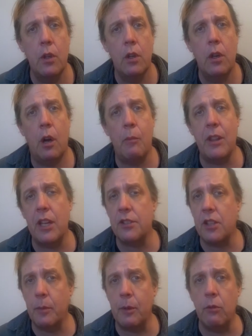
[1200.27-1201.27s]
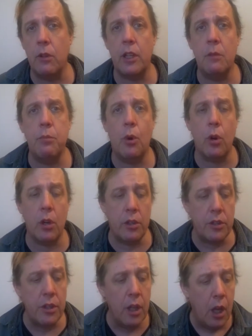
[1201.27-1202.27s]
Um, and that's going to be really
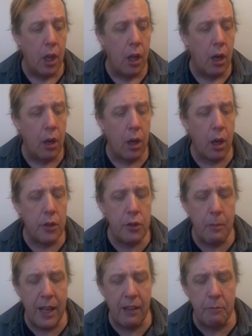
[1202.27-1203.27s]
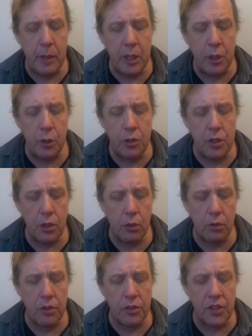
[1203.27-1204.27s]
important you may have been used
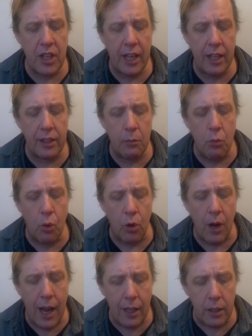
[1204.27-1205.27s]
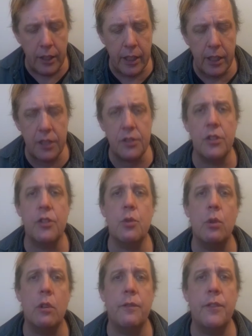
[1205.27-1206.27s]
to saying that morality is the
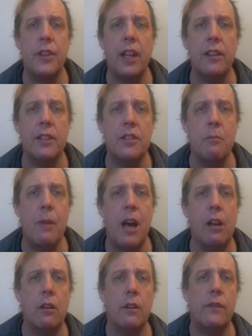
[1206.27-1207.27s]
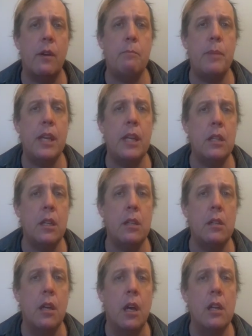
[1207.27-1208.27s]
sort of thing that's a matter of
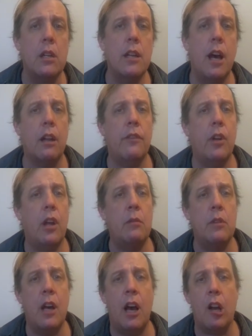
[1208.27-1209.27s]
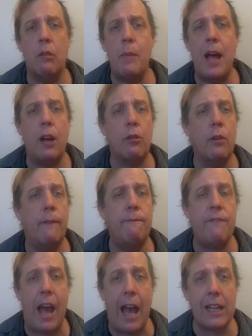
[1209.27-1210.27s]
opinion, not of not a matter of
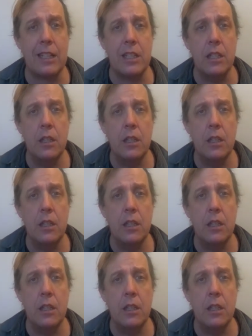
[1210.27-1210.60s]
fact.